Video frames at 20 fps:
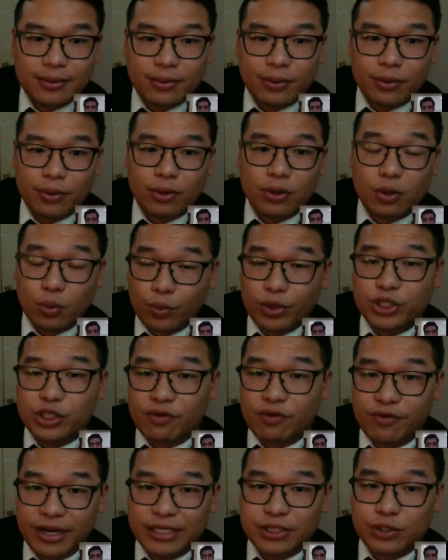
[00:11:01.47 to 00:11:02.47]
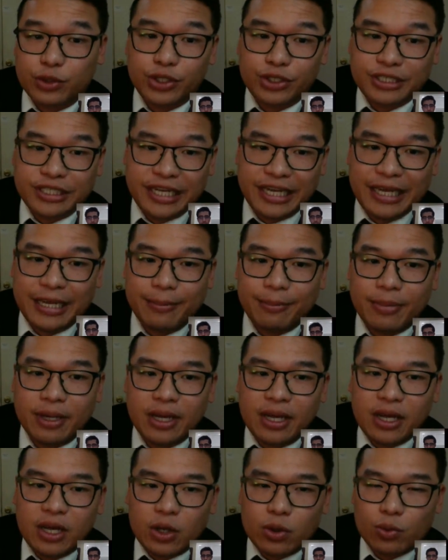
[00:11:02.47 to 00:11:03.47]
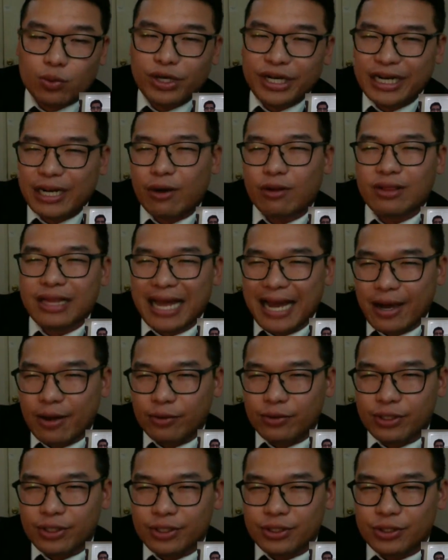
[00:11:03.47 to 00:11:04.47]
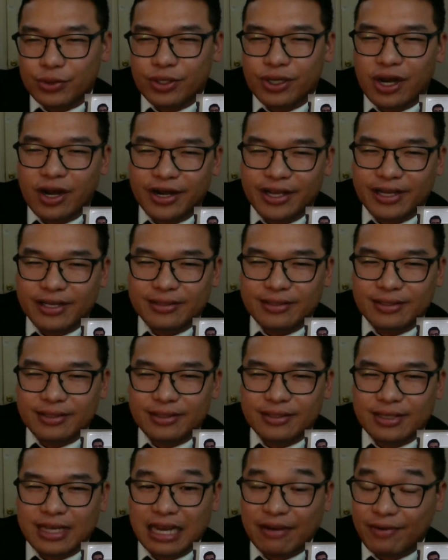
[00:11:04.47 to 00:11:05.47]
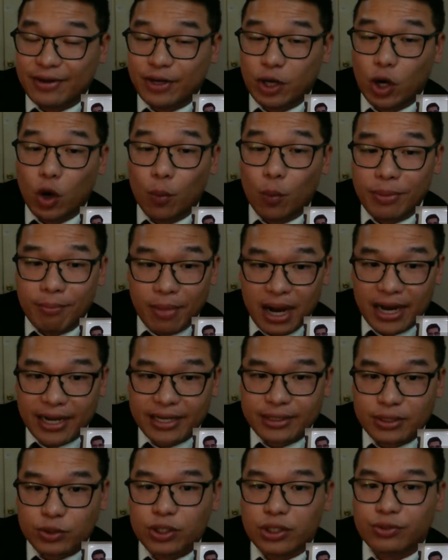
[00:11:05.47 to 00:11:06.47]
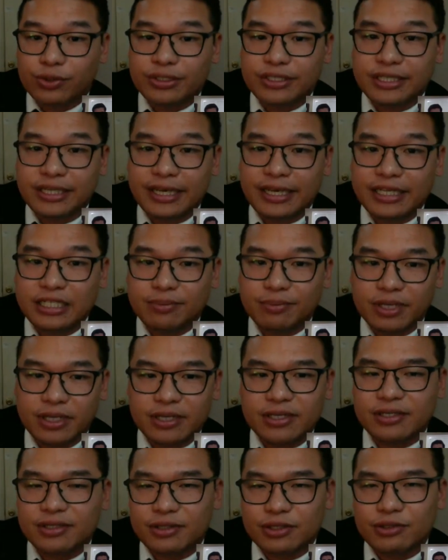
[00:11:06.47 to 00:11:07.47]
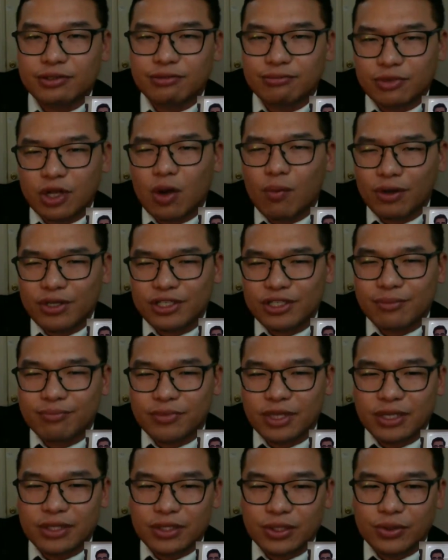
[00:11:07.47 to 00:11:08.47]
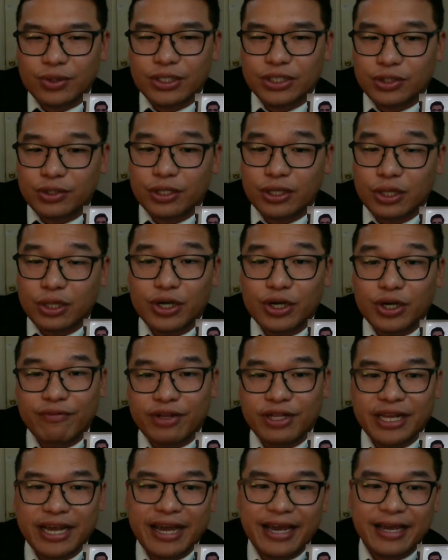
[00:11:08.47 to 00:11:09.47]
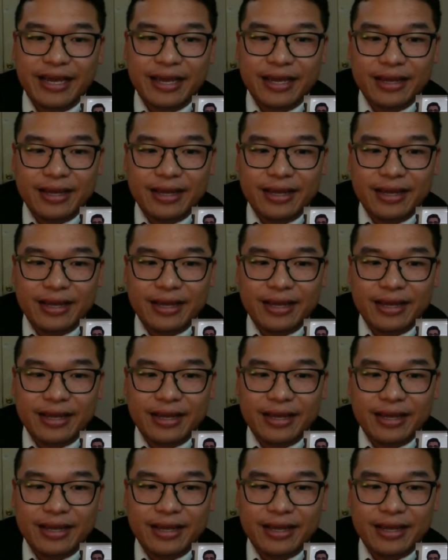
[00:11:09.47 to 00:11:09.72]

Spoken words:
or with your friends or your team. Read out loud to an audience, have an open mind to their critiques, because there's always something new that you can learn every day.